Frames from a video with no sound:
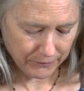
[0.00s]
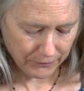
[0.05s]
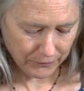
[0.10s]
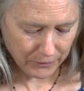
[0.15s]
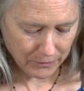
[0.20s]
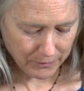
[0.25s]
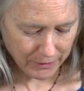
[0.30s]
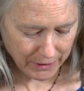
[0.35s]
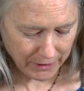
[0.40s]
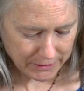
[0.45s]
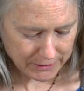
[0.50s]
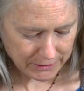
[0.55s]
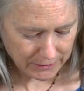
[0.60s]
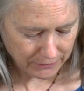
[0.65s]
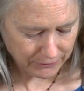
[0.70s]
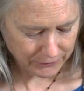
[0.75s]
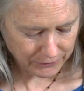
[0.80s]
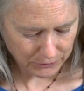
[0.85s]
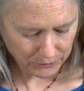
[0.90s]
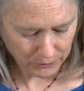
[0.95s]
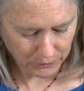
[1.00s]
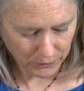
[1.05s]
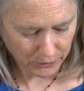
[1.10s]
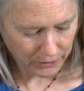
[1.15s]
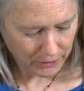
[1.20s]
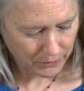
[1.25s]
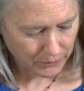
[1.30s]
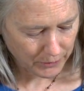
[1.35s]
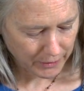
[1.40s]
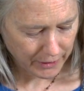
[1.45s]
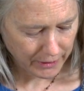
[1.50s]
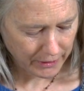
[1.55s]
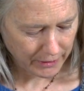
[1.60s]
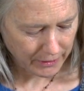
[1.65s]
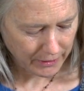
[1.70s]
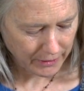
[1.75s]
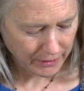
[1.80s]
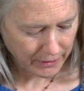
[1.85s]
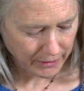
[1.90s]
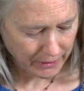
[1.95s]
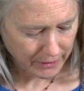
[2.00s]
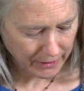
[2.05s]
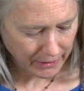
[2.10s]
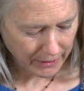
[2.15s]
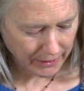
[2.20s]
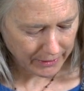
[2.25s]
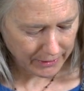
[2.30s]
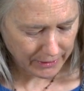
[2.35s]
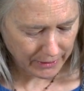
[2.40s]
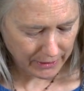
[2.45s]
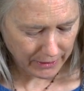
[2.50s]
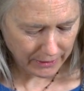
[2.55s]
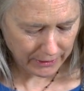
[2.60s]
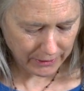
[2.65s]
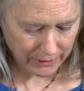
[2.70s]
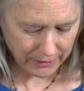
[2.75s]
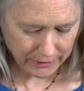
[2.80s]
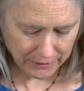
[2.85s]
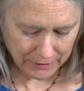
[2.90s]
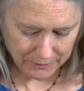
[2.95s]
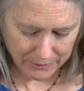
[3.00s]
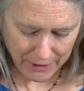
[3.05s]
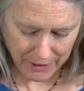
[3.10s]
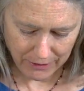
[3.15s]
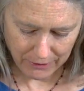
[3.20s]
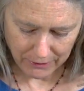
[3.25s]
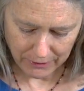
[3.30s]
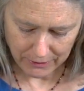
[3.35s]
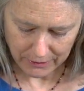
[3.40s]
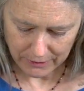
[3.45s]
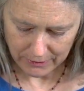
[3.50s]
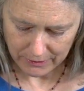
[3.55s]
for myself to work with, and then I cut them out.